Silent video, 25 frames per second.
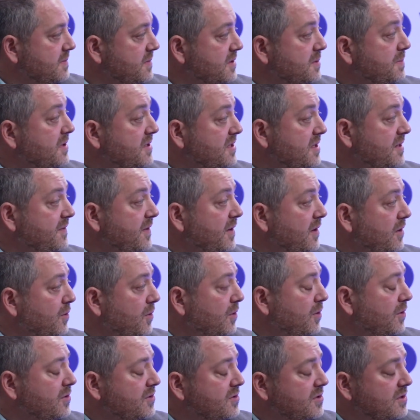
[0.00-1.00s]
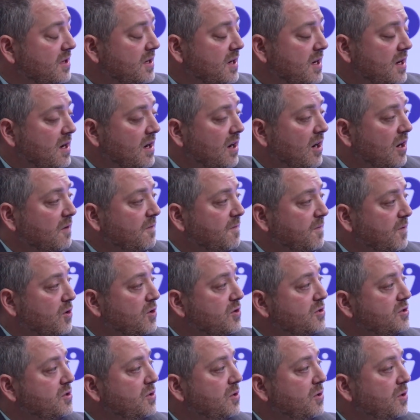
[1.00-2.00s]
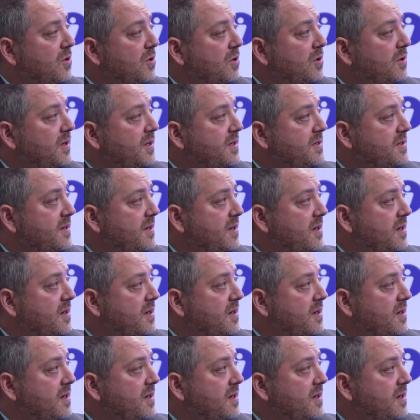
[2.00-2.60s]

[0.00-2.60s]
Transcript: specific goals. Our first goal is going